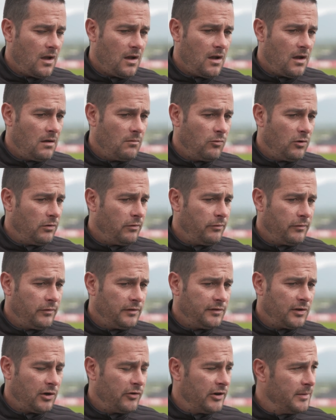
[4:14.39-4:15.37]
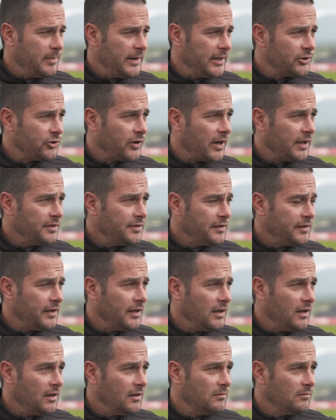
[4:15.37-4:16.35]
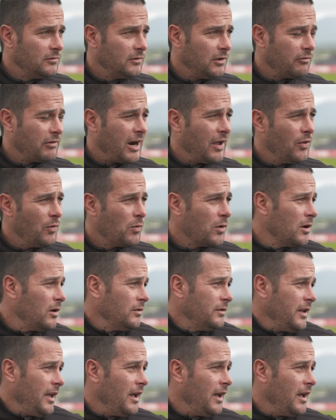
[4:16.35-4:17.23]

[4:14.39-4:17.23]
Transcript: Um, well, it's already been addressed um, around the world.